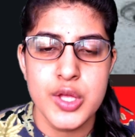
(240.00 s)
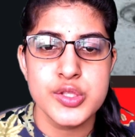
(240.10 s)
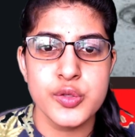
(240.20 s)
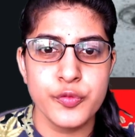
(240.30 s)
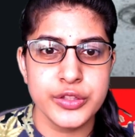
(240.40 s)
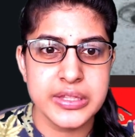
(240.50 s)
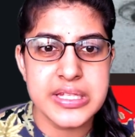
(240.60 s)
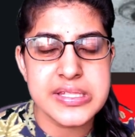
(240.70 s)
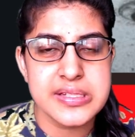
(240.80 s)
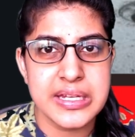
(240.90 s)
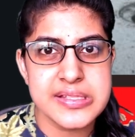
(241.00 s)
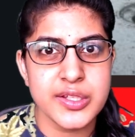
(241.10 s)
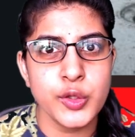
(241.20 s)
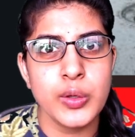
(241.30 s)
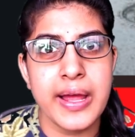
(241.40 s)
so for this
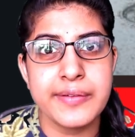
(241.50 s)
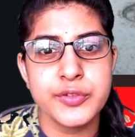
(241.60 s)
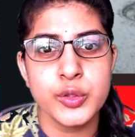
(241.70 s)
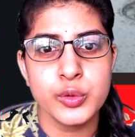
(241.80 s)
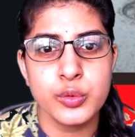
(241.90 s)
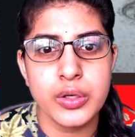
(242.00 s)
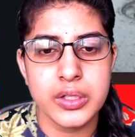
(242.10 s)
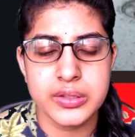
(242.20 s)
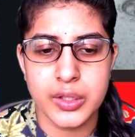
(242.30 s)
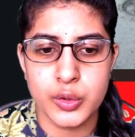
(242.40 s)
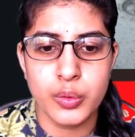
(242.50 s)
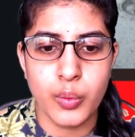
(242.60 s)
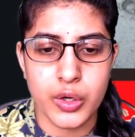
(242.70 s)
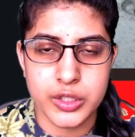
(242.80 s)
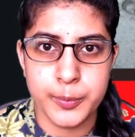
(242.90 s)
reason you'll have to do a thorough
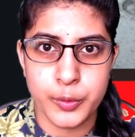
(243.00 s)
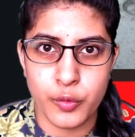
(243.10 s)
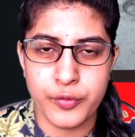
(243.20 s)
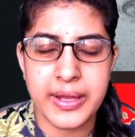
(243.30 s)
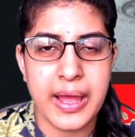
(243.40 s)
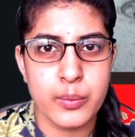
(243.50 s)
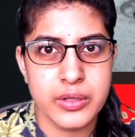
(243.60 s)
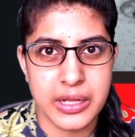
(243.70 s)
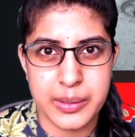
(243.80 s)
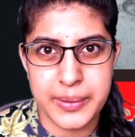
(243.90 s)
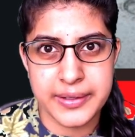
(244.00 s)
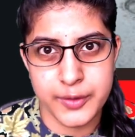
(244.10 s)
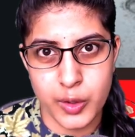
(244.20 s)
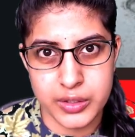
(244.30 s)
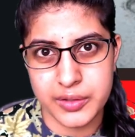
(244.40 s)
waterproofing i would recommend
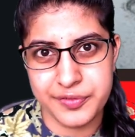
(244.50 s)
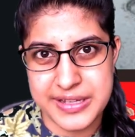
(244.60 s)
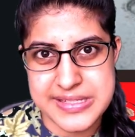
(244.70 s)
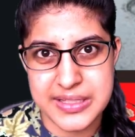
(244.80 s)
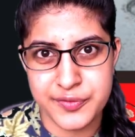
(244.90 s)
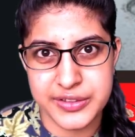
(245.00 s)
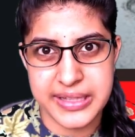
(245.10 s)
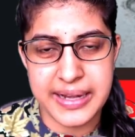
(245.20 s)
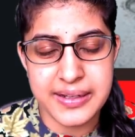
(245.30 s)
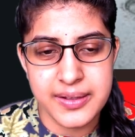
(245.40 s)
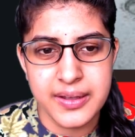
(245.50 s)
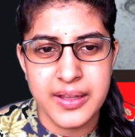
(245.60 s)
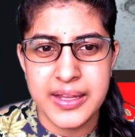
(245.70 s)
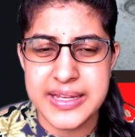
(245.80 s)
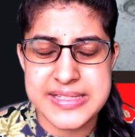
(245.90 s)
doctor fixit for that
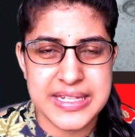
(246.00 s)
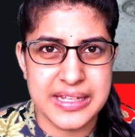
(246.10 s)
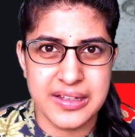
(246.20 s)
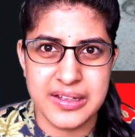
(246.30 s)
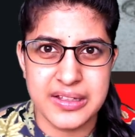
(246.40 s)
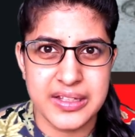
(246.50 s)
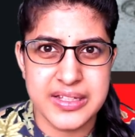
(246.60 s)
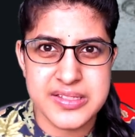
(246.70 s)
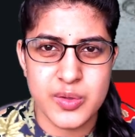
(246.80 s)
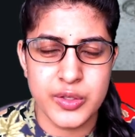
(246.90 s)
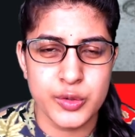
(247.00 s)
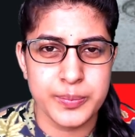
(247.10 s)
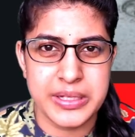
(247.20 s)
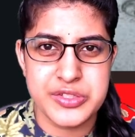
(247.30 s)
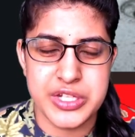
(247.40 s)
it's uh, it's going to
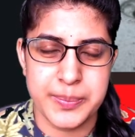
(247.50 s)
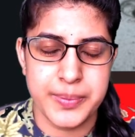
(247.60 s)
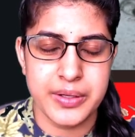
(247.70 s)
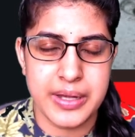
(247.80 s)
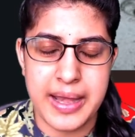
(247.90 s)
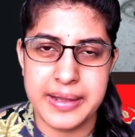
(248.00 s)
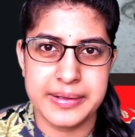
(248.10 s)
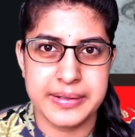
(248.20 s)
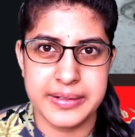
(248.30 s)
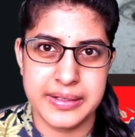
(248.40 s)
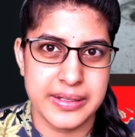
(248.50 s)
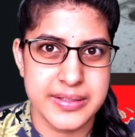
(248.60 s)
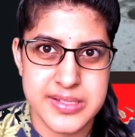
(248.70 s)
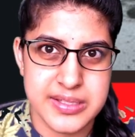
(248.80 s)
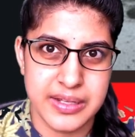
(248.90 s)
be cheaper and
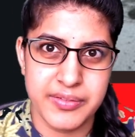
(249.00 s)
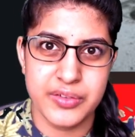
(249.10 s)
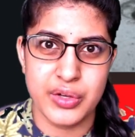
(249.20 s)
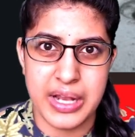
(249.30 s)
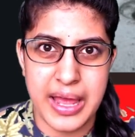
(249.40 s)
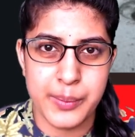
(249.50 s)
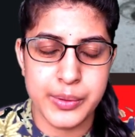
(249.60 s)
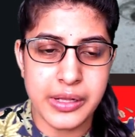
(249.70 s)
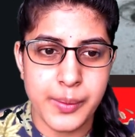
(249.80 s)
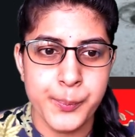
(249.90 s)
it's even reliable